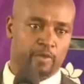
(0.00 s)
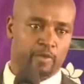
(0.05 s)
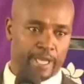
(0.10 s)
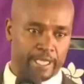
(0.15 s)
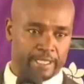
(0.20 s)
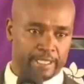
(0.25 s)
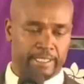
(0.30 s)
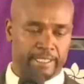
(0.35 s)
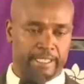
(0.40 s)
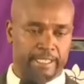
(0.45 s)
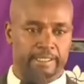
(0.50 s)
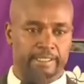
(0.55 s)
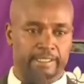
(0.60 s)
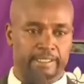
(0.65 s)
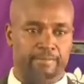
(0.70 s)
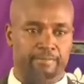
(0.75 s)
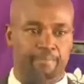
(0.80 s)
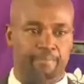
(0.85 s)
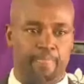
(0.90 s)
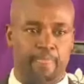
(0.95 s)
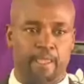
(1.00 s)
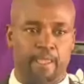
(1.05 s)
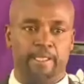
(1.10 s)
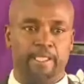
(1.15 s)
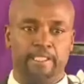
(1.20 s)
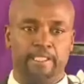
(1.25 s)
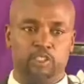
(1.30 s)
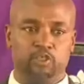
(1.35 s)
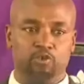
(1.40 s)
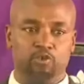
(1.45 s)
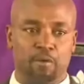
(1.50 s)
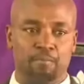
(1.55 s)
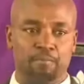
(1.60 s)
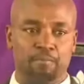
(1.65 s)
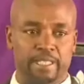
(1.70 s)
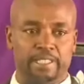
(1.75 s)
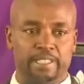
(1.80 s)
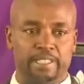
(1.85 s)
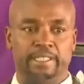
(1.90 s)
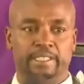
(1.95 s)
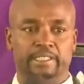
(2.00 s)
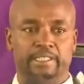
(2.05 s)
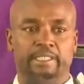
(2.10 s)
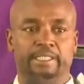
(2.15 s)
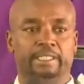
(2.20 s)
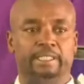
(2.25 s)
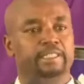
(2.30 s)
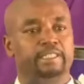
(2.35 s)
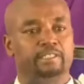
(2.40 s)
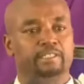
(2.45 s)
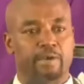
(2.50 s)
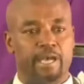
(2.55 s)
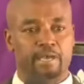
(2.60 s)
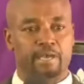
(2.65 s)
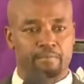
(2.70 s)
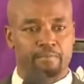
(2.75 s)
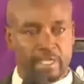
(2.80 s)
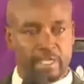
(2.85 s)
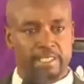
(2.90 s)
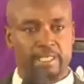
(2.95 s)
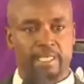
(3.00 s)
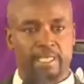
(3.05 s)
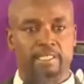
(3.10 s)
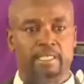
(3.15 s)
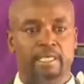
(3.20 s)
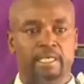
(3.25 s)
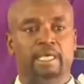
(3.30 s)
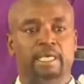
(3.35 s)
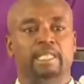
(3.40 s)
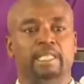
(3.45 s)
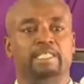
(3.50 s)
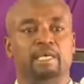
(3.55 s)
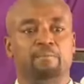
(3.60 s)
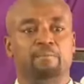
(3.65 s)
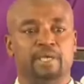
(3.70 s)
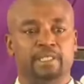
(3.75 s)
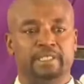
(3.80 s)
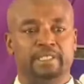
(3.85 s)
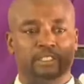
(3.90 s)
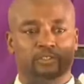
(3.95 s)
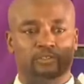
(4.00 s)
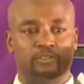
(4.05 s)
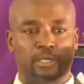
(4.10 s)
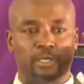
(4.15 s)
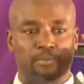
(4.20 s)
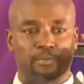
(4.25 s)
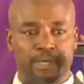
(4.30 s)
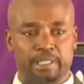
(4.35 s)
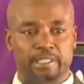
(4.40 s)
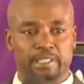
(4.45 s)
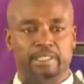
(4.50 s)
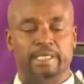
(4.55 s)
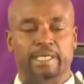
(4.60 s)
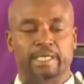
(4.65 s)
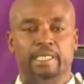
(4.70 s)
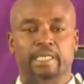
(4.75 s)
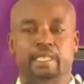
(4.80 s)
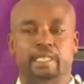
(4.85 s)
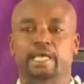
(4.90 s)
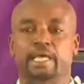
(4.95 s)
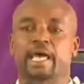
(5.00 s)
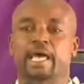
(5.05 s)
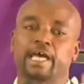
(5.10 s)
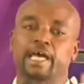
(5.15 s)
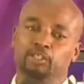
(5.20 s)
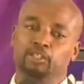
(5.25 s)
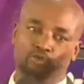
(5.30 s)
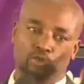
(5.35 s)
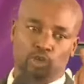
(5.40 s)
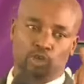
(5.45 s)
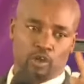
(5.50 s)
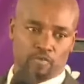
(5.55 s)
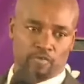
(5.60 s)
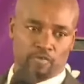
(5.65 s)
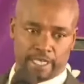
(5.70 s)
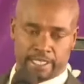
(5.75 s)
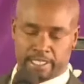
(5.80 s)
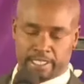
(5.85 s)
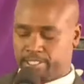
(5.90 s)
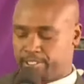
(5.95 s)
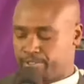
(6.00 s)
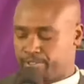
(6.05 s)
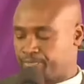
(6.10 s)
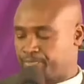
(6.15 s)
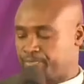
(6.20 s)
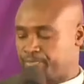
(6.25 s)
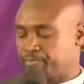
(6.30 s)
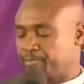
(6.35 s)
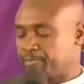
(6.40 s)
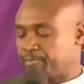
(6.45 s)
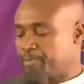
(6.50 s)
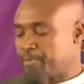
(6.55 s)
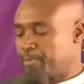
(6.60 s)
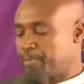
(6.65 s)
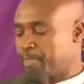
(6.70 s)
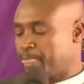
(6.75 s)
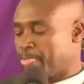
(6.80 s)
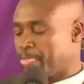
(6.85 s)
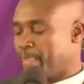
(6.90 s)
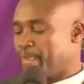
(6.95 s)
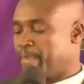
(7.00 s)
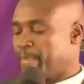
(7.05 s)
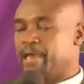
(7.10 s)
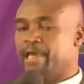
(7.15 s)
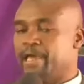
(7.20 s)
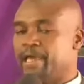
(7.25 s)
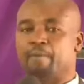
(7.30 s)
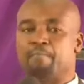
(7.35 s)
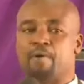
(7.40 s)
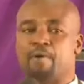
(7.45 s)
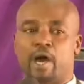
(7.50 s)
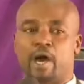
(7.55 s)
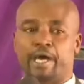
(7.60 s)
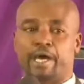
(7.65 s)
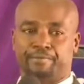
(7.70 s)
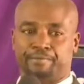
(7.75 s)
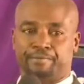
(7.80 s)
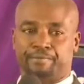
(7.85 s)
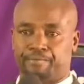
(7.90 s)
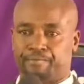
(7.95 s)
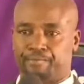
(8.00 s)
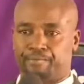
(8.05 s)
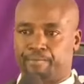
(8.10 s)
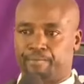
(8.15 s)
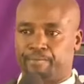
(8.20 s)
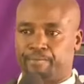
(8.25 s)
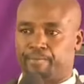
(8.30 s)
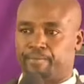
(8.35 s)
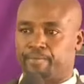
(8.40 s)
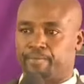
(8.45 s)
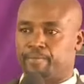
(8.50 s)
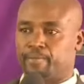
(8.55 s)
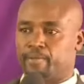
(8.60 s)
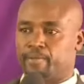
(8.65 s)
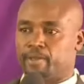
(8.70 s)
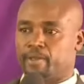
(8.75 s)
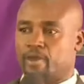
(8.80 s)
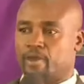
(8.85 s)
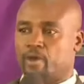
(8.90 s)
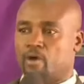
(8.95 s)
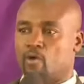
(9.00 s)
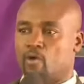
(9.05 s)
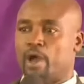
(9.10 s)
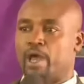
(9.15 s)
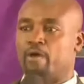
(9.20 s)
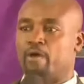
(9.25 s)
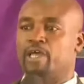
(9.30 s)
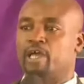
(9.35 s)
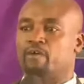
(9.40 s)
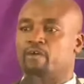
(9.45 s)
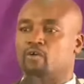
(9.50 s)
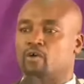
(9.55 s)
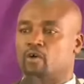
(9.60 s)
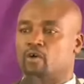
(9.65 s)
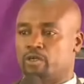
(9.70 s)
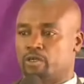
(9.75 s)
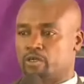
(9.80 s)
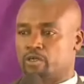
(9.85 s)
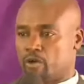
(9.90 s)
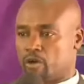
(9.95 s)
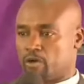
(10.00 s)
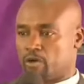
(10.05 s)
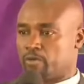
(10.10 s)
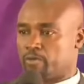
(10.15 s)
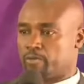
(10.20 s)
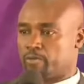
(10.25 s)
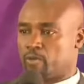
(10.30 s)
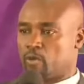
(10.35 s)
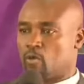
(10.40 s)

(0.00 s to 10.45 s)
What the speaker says: Your Excellency. This is your message. This is my message. This is a message to the president and to all of us. Number one, where we have gone wrong.